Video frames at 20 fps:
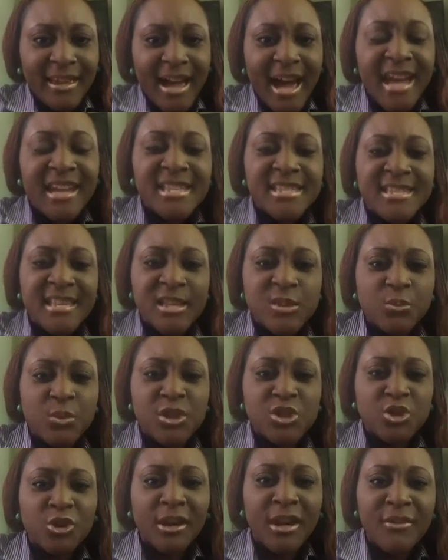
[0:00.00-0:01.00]
And it says we
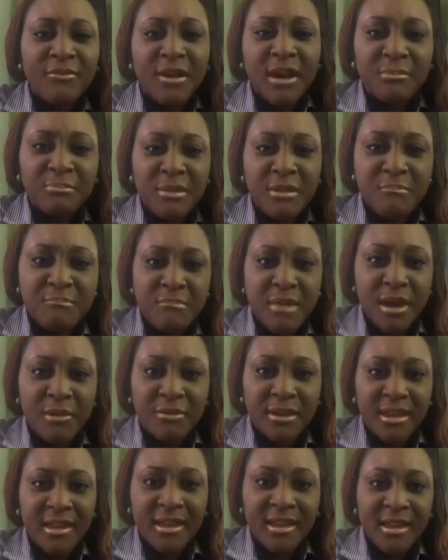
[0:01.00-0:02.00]
should live and be
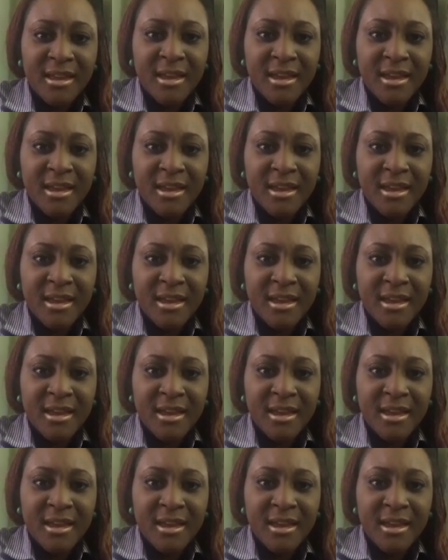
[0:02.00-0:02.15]
merry.